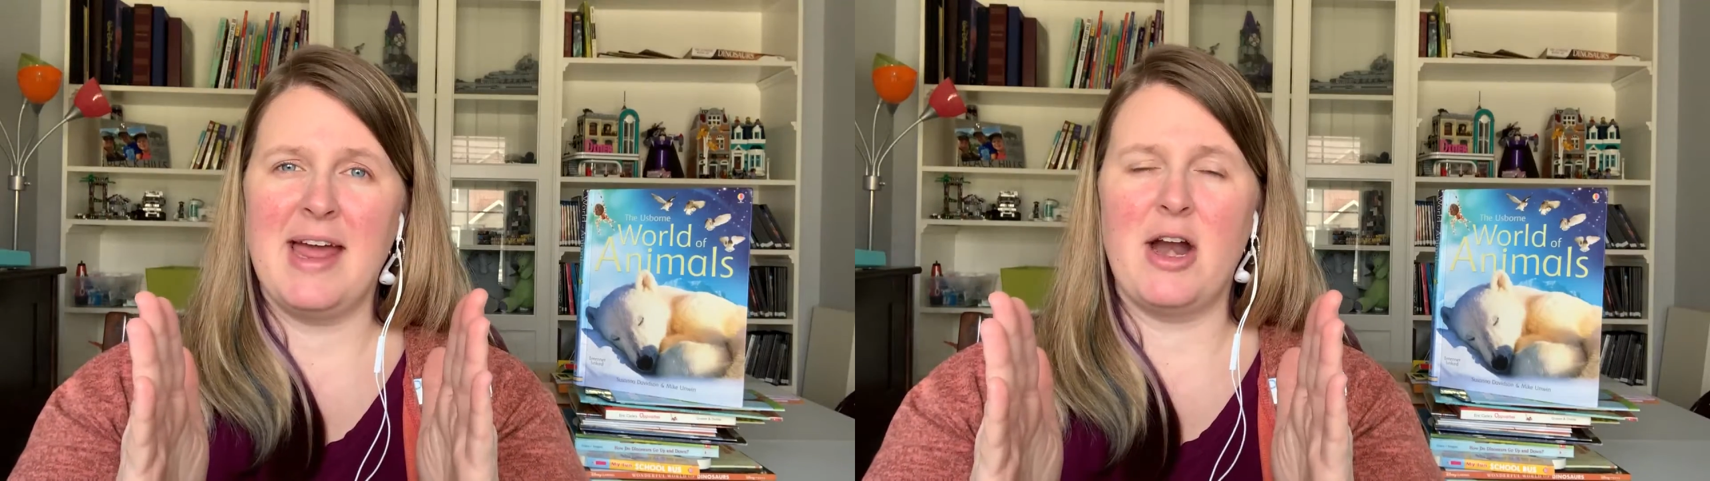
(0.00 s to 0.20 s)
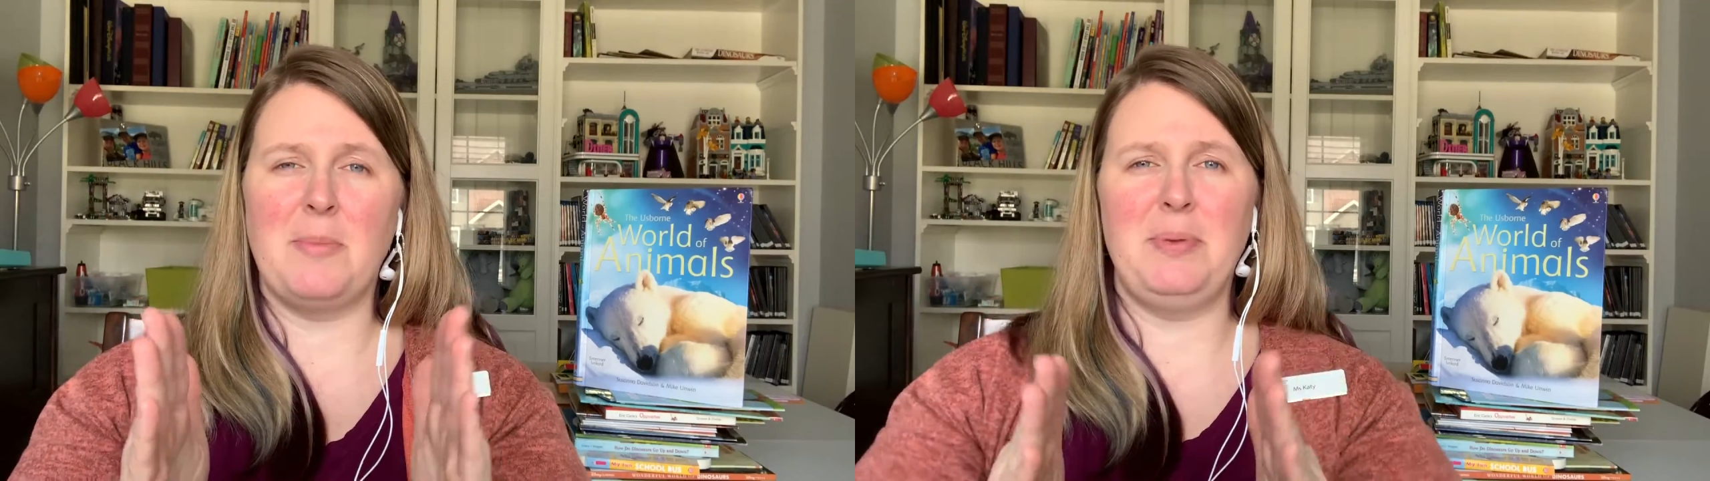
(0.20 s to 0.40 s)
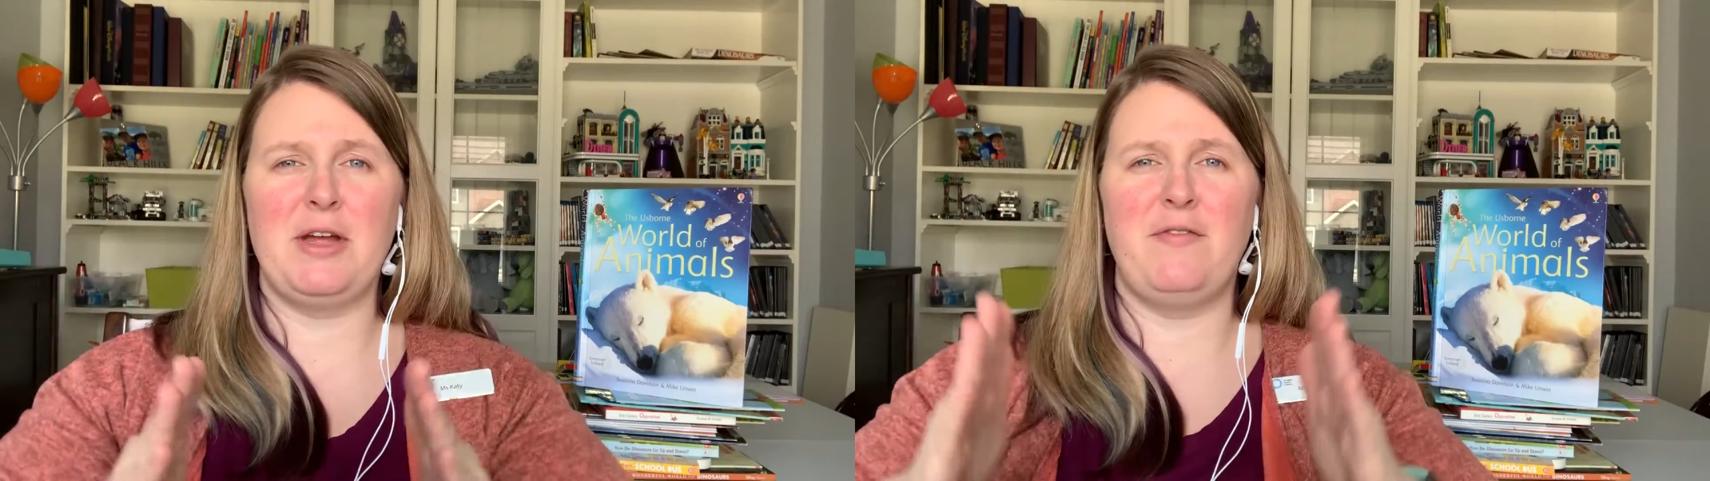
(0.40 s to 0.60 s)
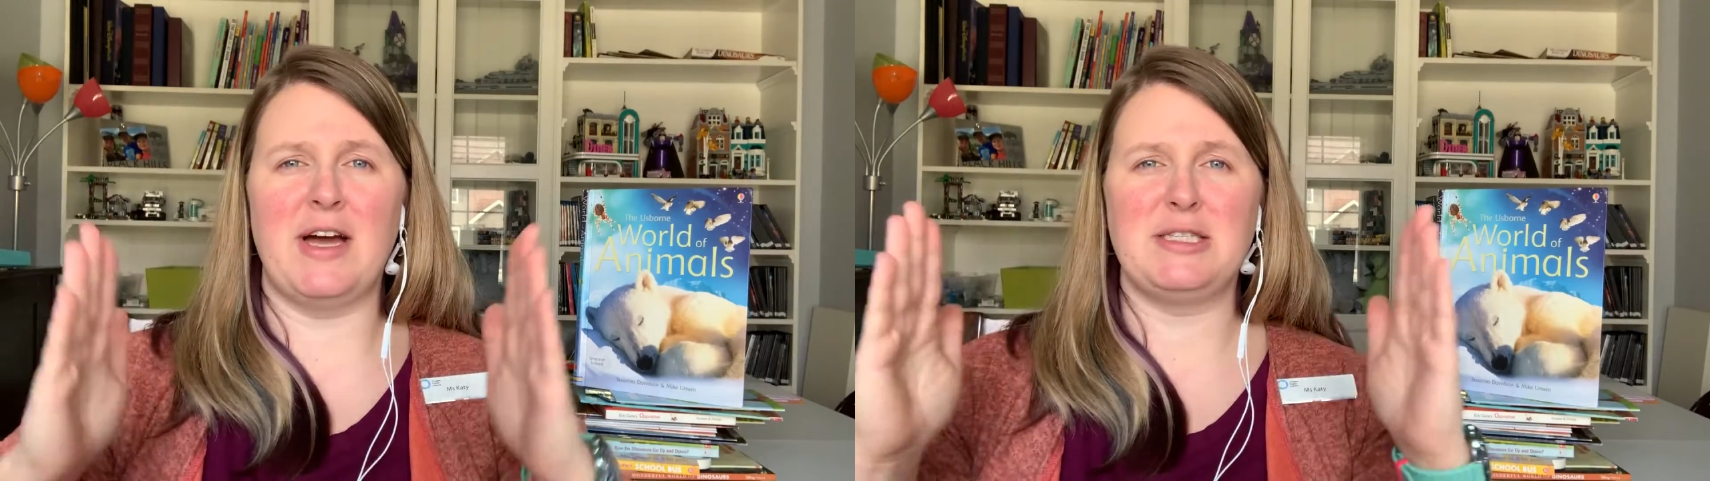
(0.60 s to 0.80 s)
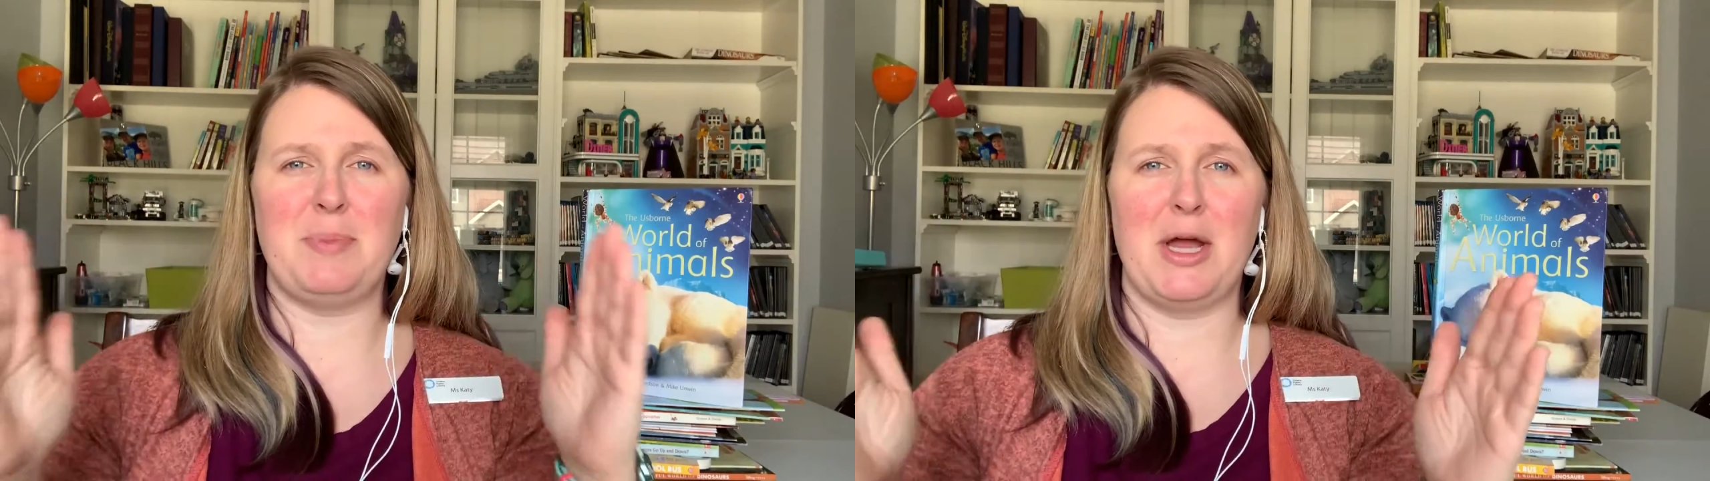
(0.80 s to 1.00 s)
and our big
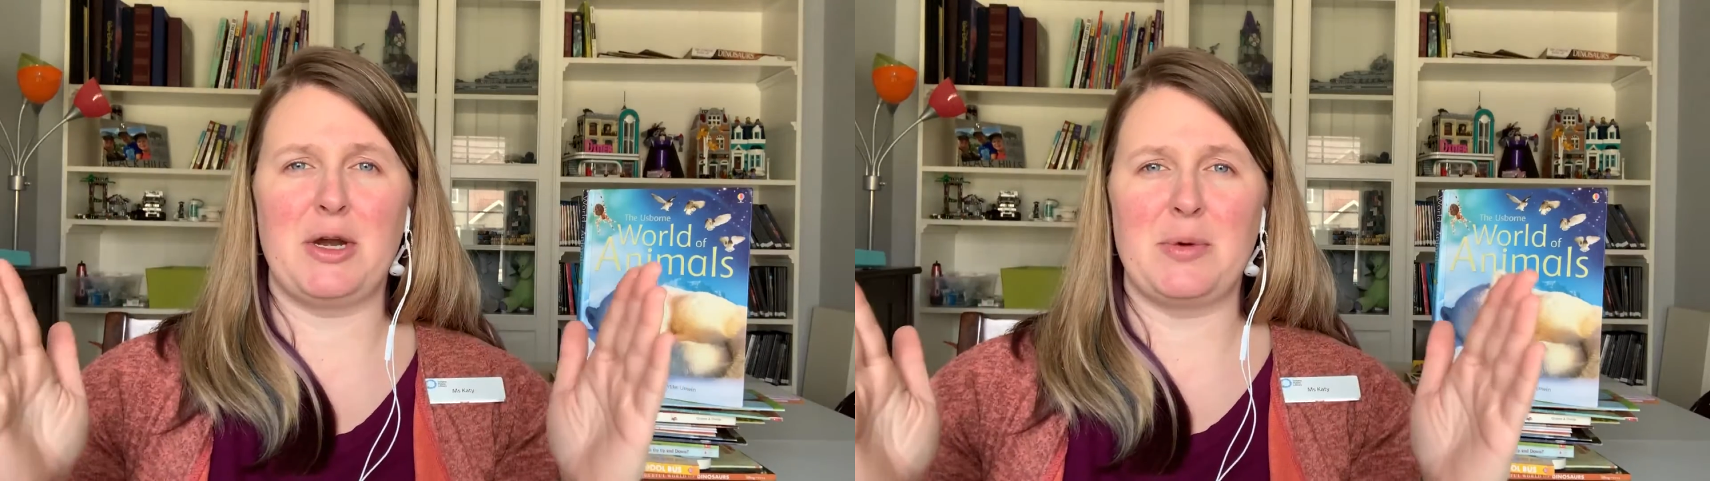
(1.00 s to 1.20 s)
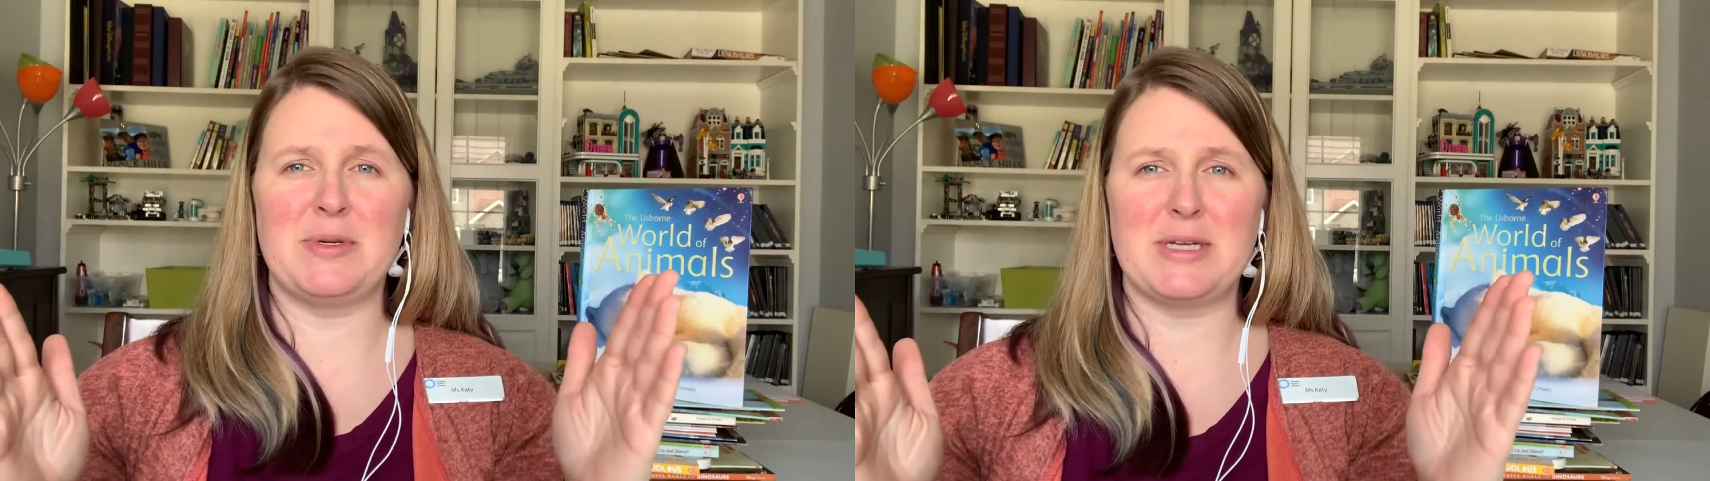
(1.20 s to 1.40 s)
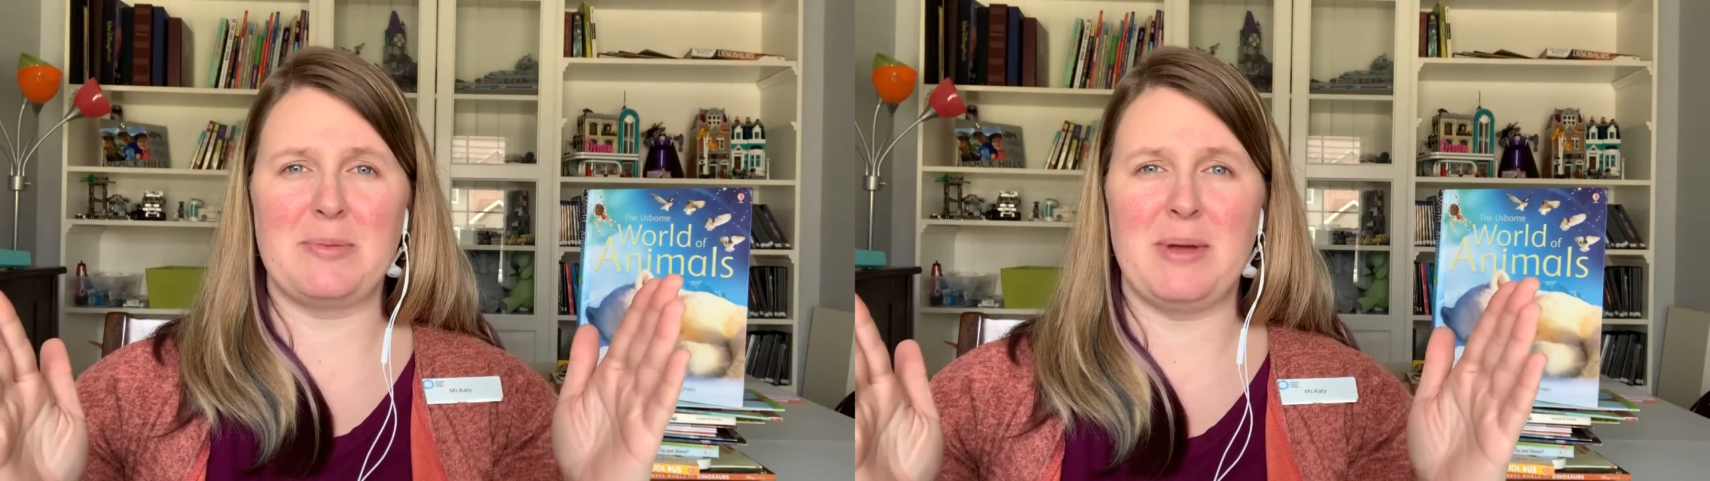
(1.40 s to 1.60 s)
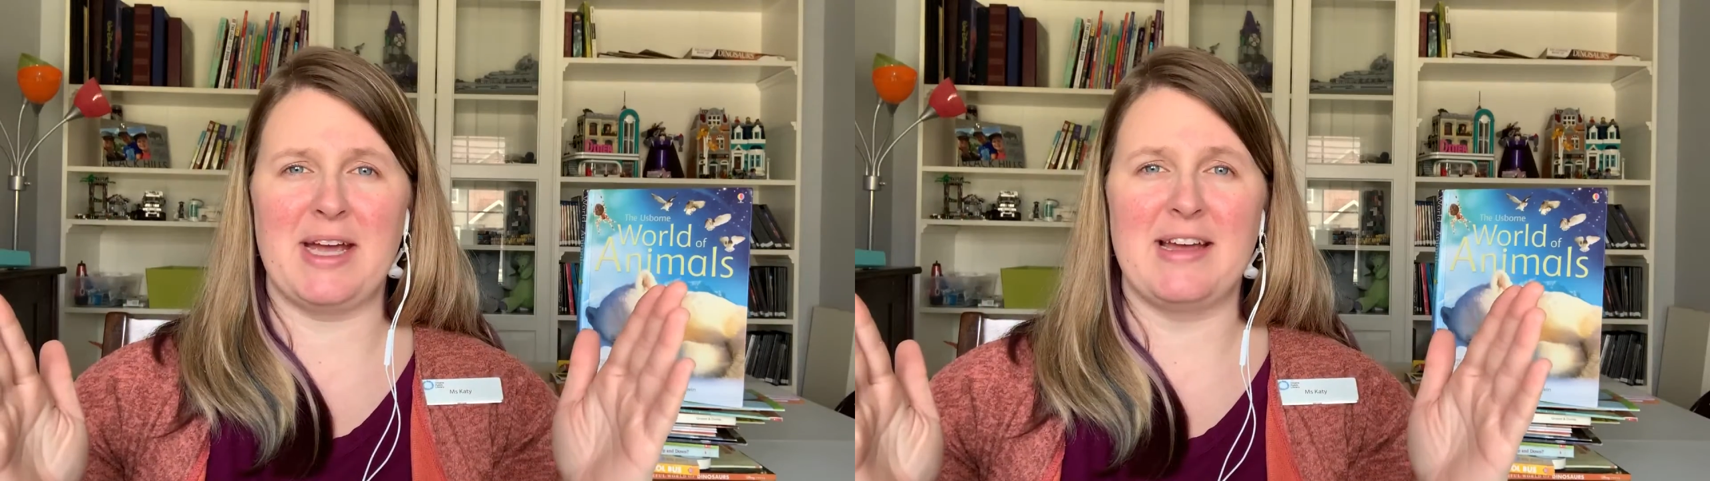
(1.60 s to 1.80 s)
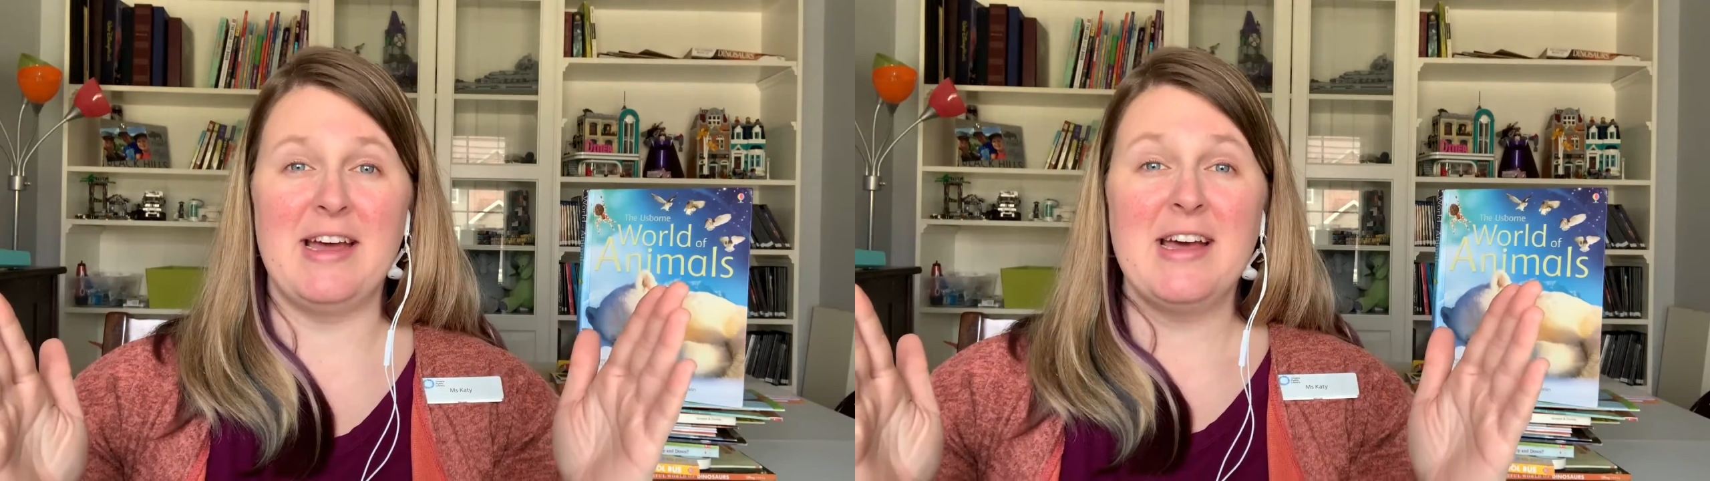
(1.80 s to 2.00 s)
fat spider was our
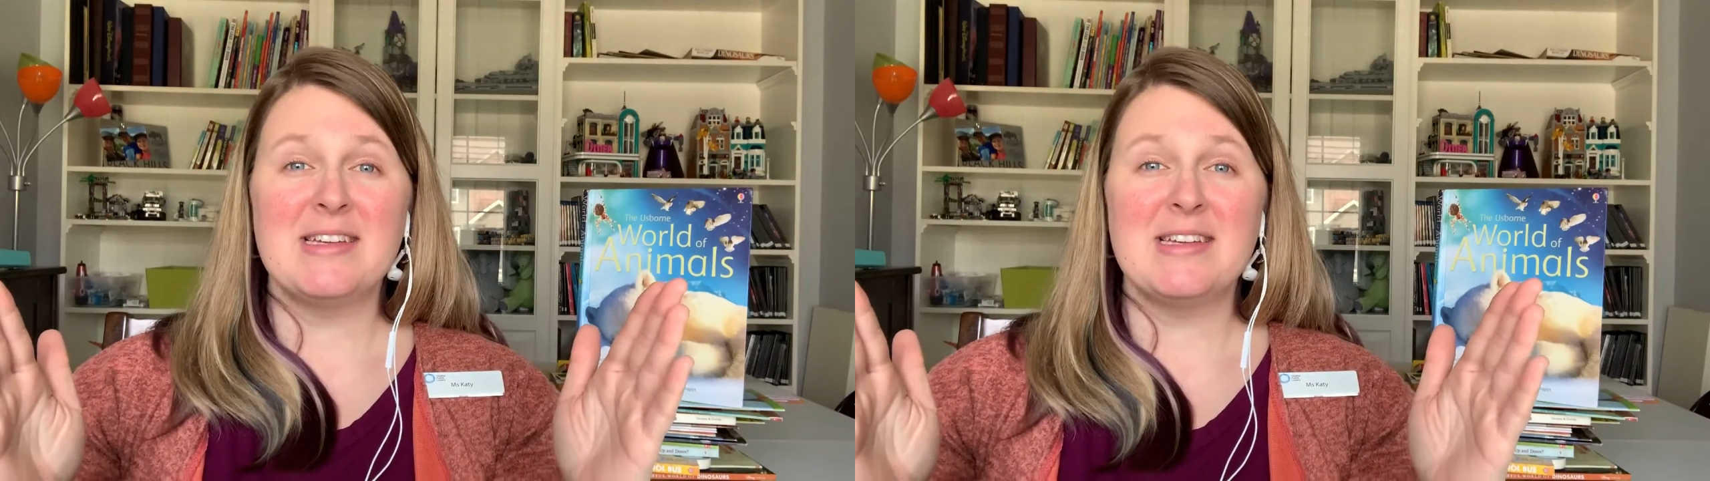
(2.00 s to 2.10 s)
big.